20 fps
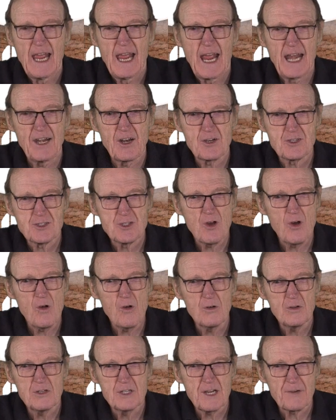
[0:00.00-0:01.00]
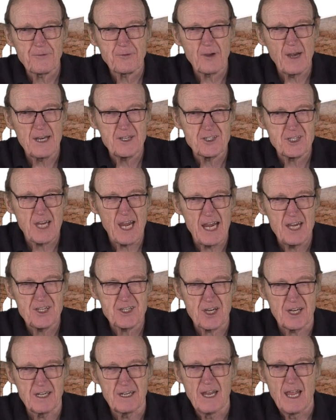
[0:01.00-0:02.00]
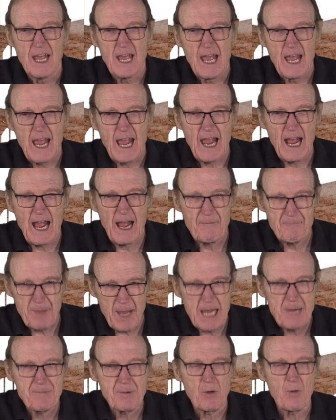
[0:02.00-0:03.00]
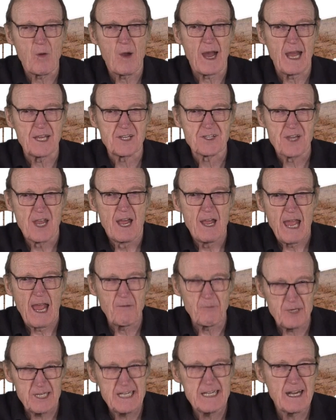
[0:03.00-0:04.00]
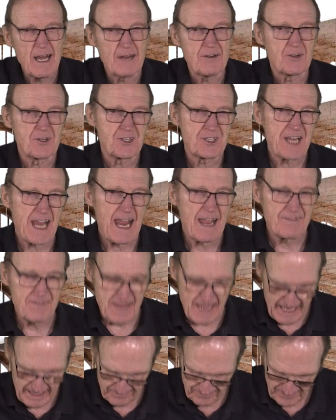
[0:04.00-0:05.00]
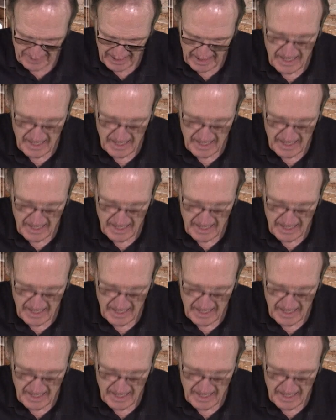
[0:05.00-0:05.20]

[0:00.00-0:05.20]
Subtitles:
And there's no differentiation paper-wise, and we need to understand that.